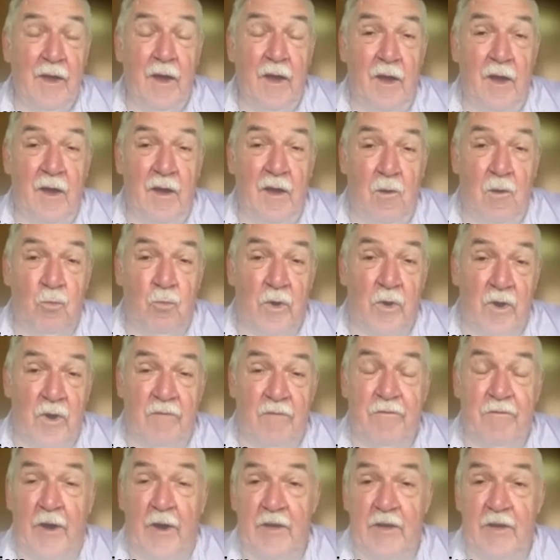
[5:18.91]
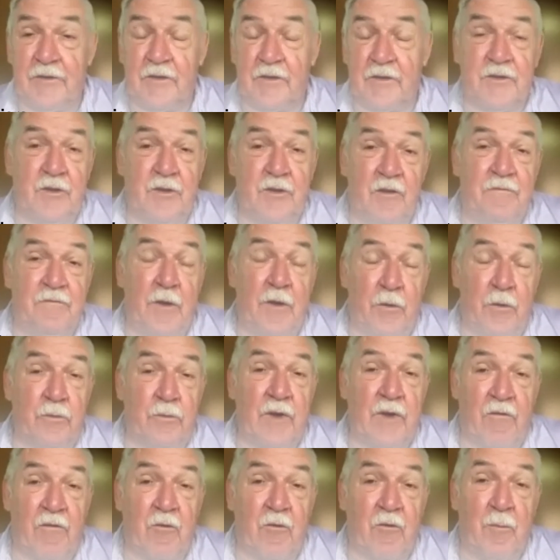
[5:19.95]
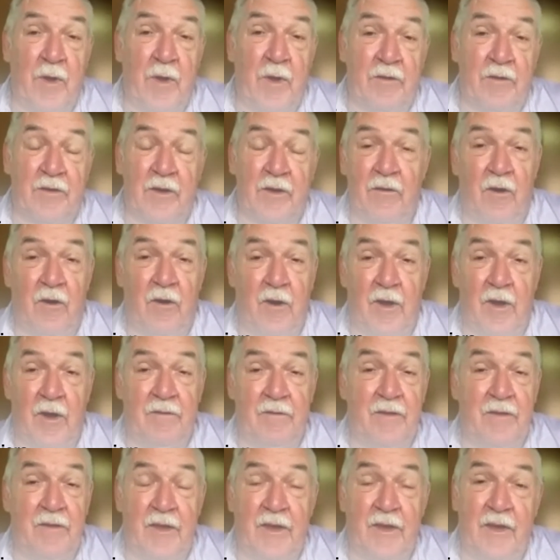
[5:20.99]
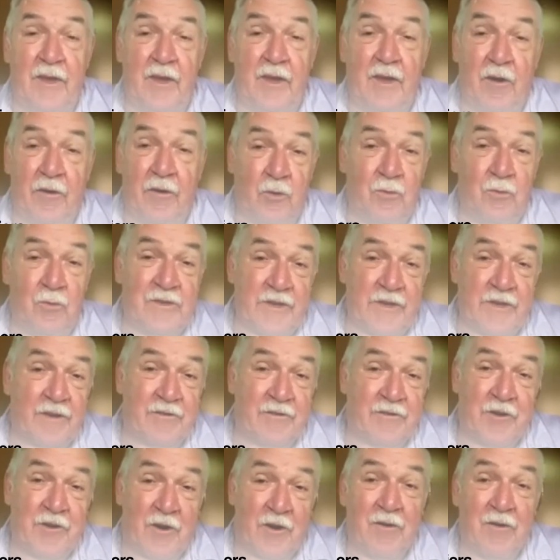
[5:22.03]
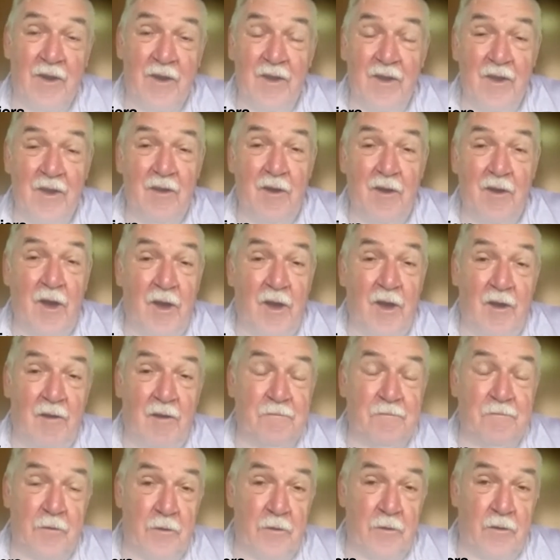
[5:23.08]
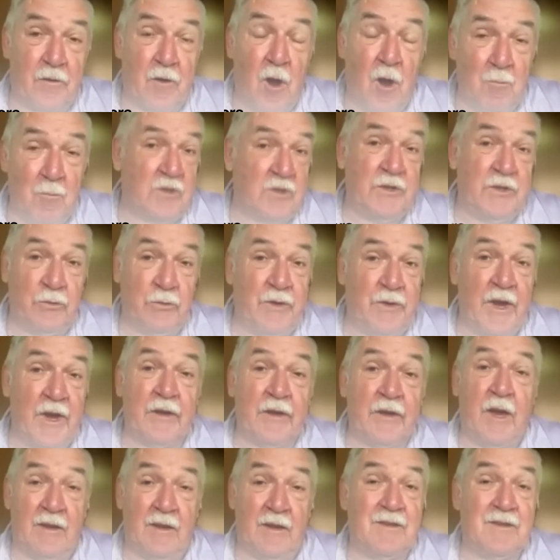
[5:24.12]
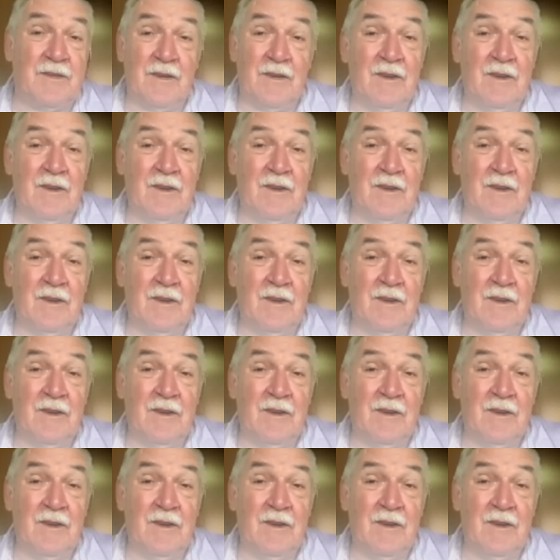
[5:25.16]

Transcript: were advisors to the federal government on the auto sector for almost 2 decades.